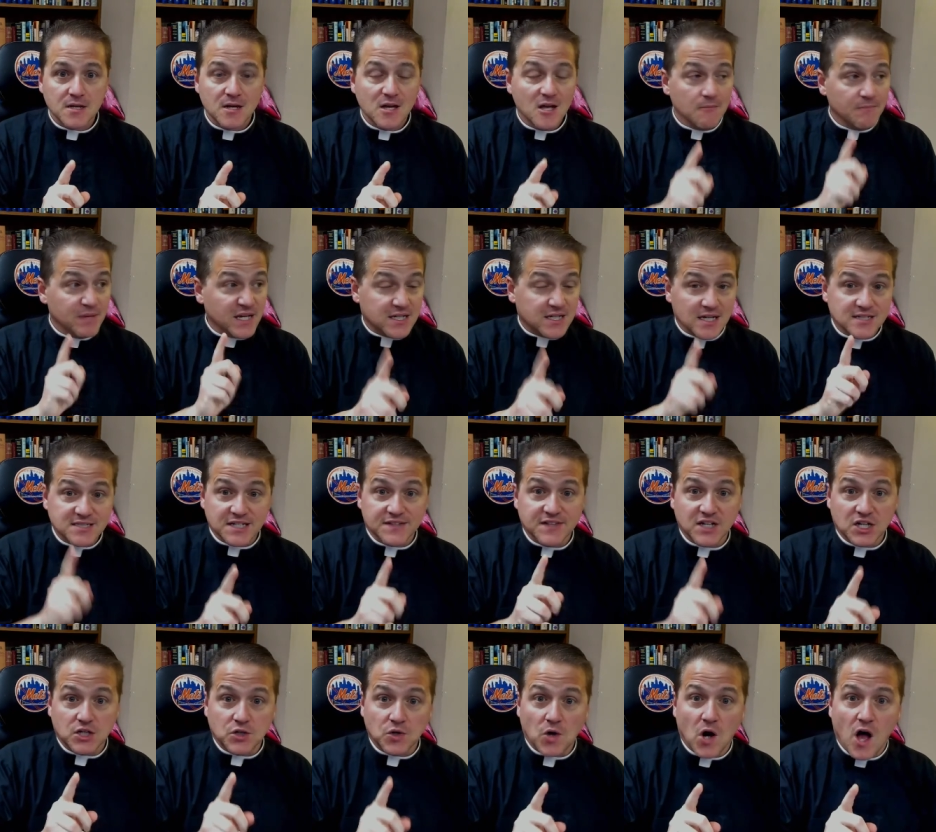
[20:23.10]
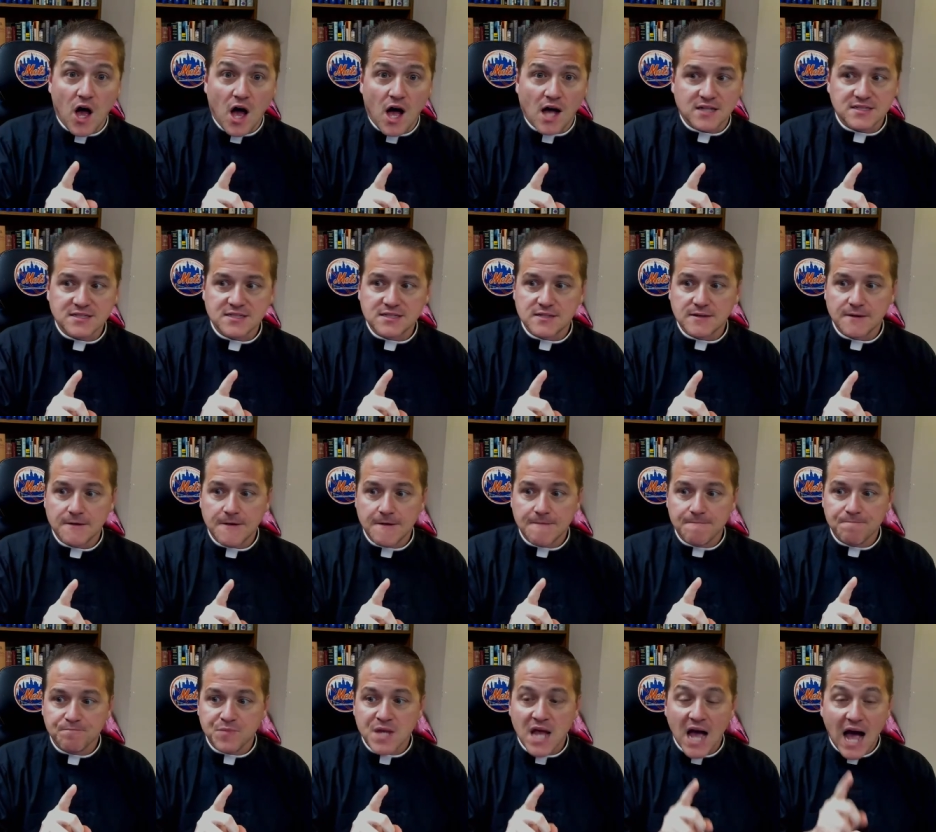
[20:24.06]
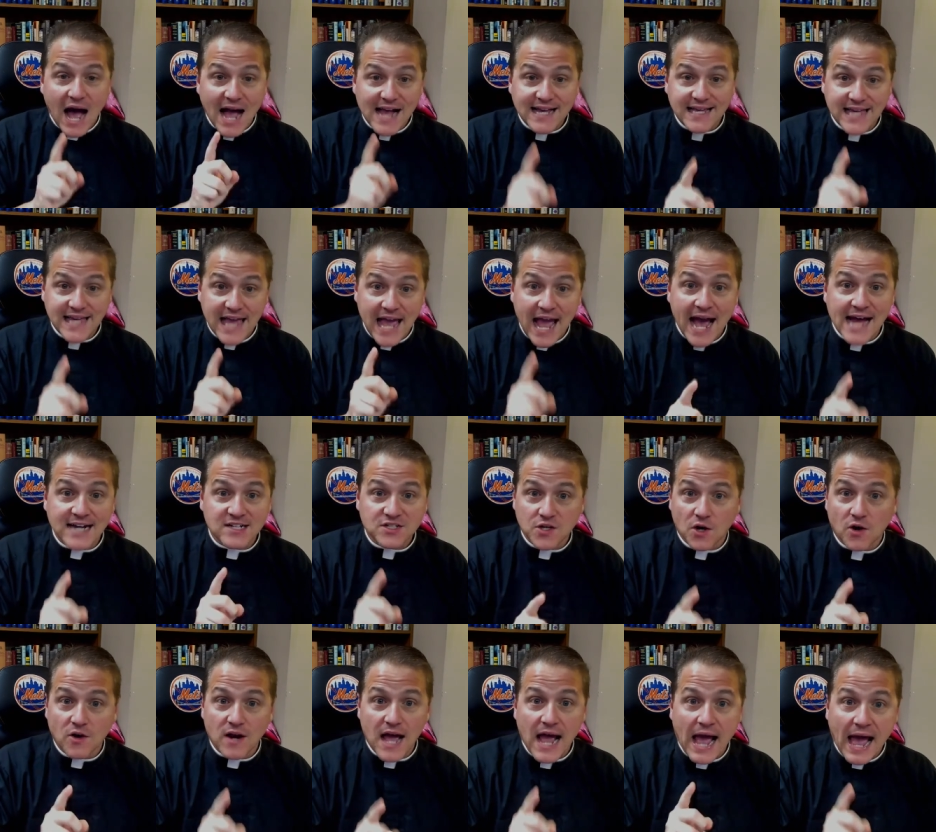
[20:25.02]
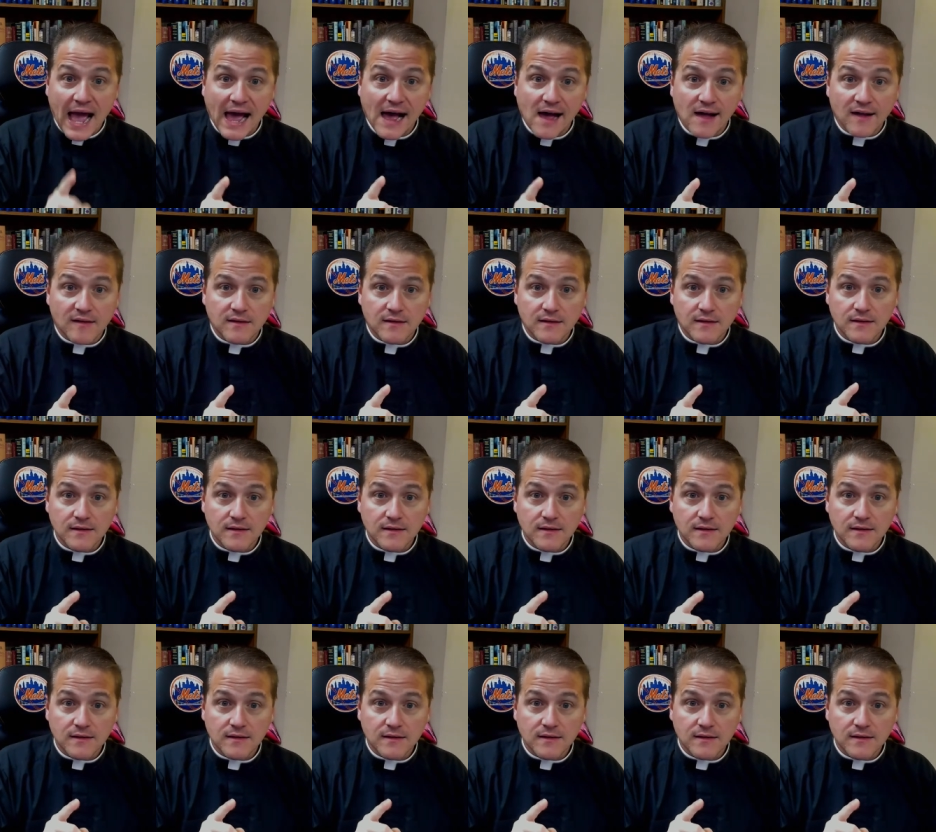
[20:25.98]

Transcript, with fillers: because of the cross, I can't go to hell.